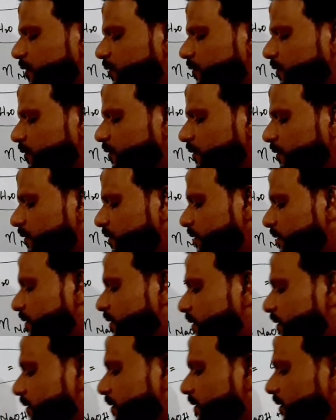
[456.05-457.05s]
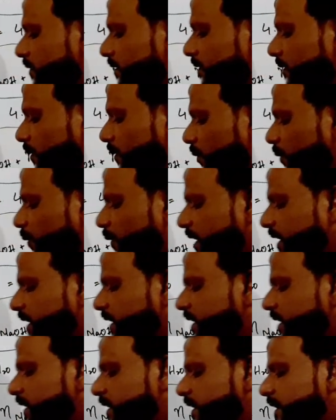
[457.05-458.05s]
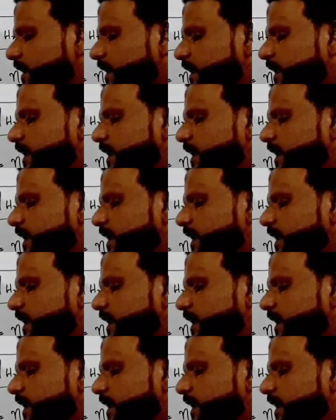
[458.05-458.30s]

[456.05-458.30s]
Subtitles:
to 1.